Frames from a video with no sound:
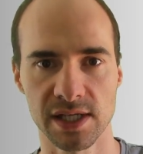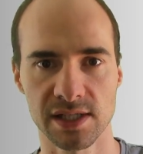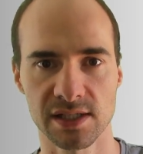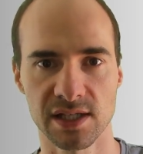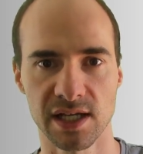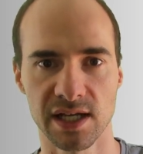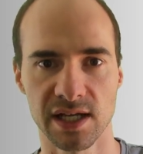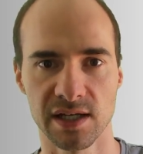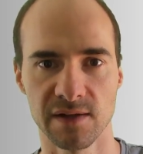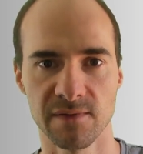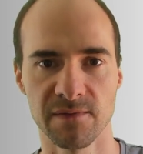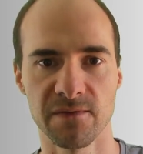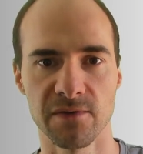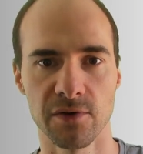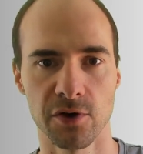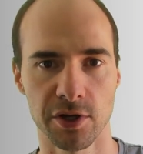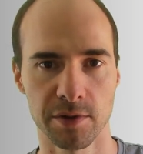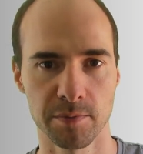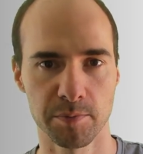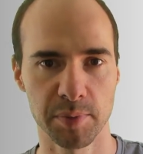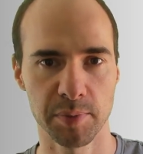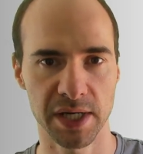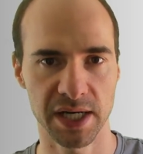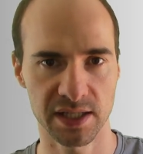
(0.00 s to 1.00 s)
any
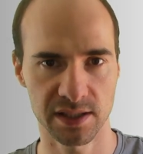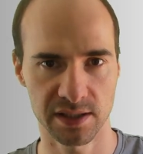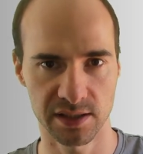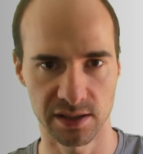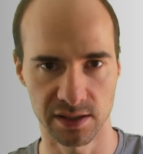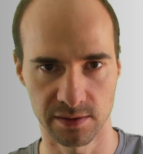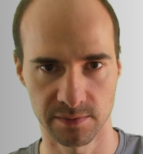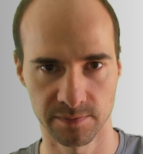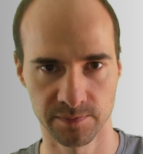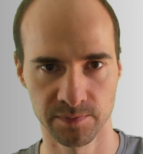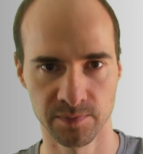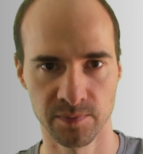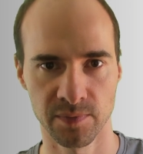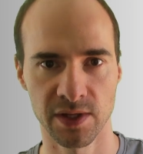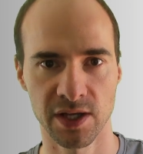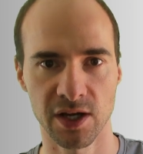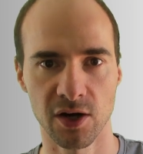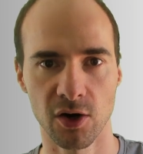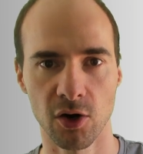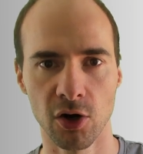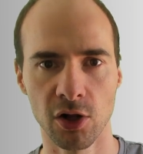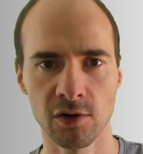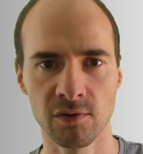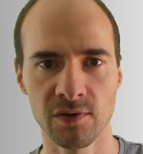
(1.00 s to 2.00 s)
third party.
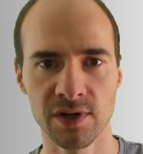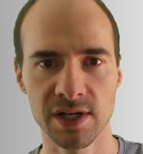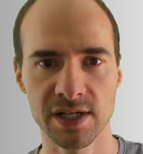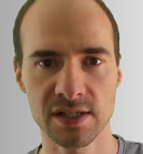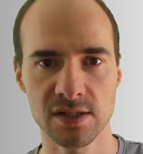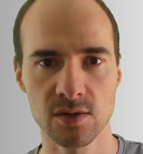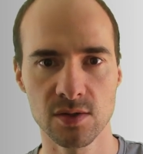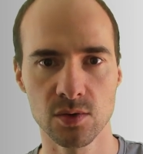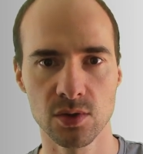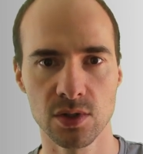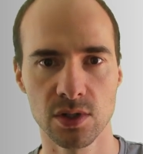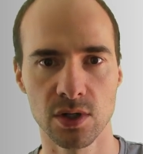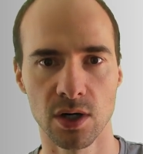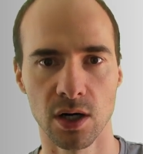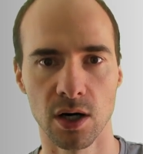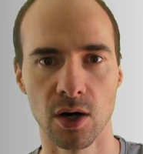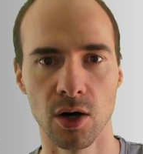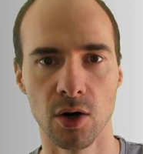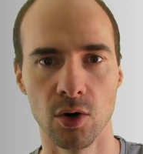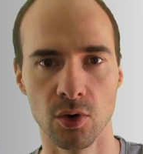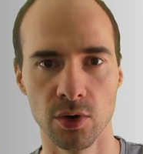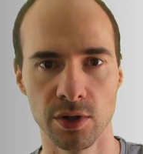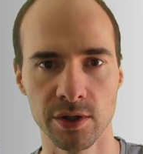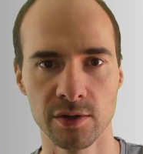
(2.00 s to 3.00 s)
Always do your
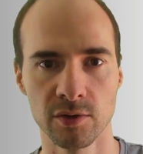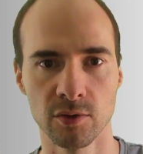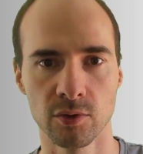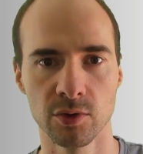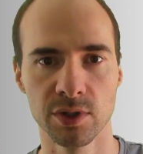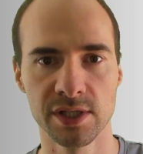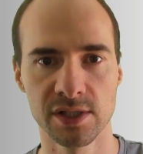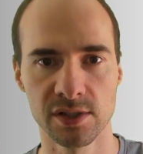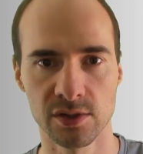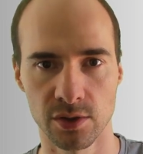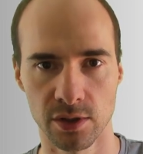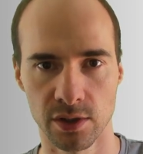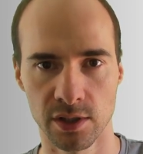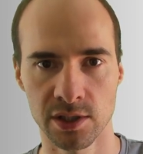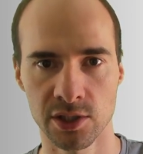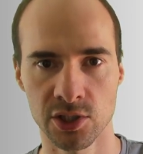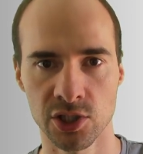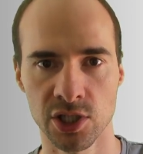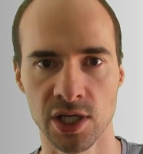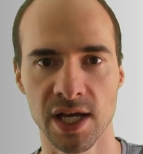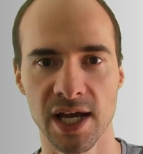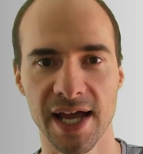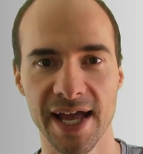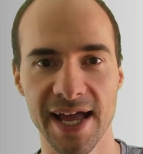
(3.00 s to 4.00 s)
own
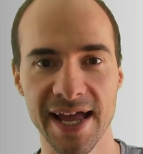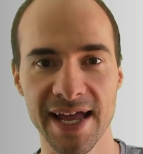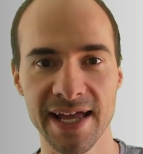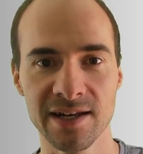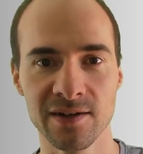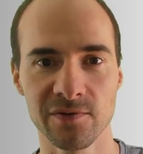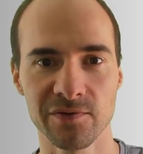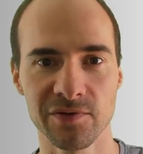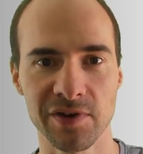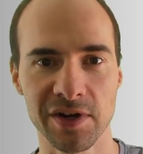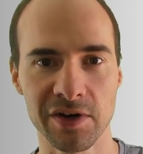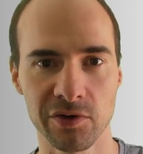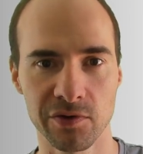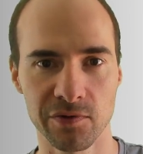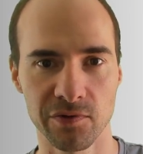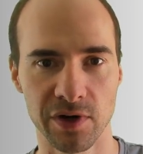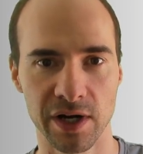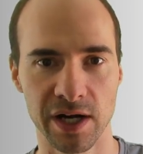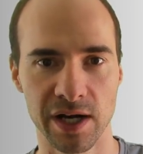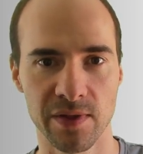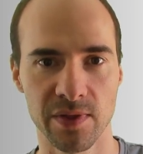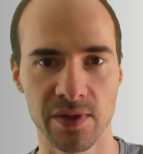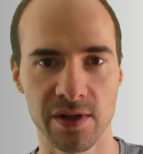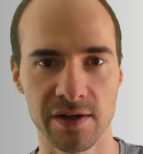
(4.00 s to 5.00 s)
research and
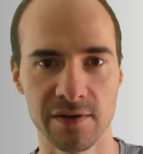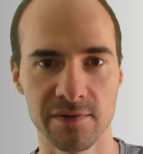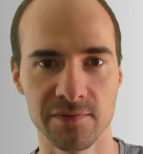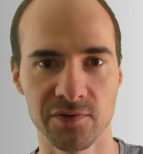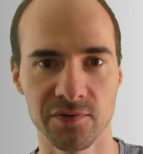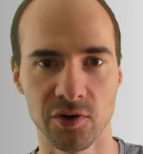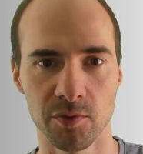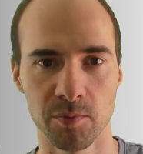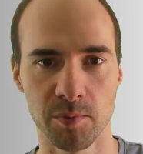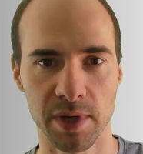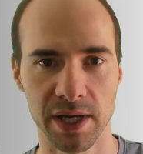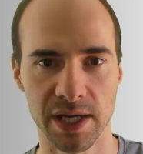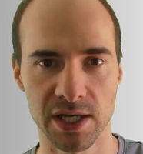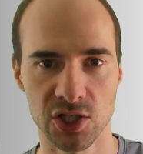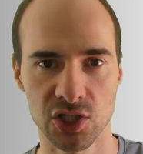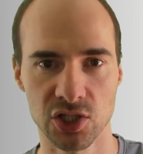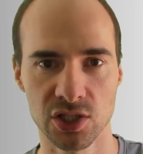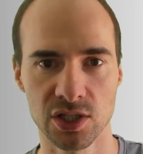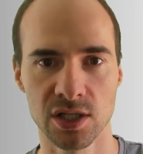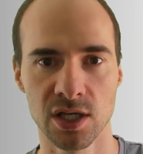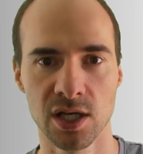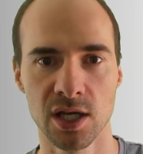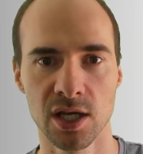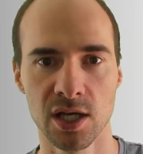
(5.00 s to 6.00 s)
verify the
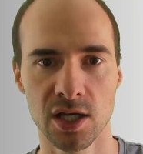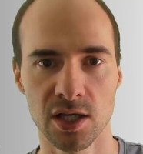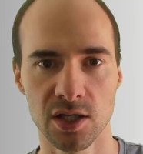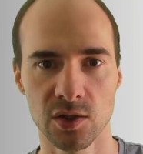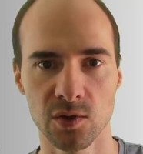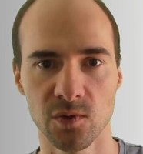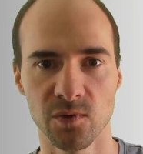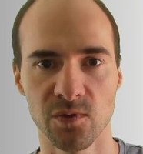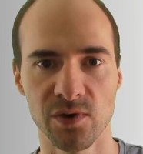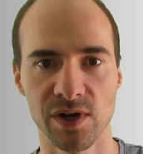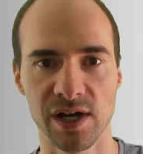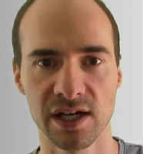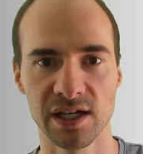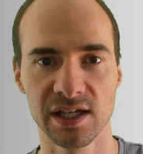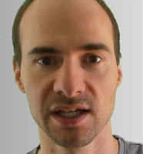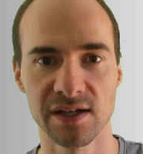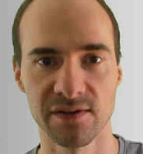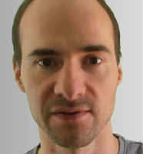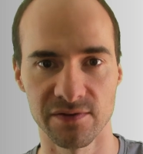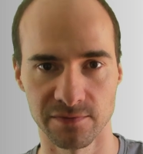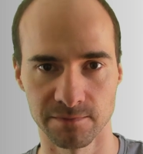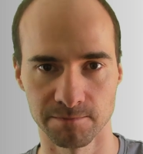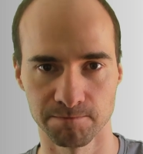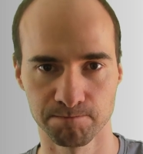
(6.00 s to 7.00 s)
information you were
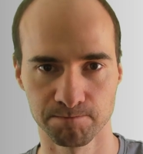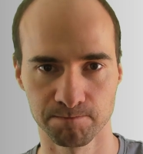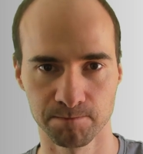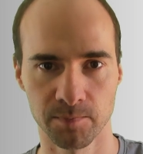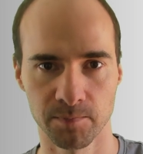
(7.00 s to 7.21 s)
given.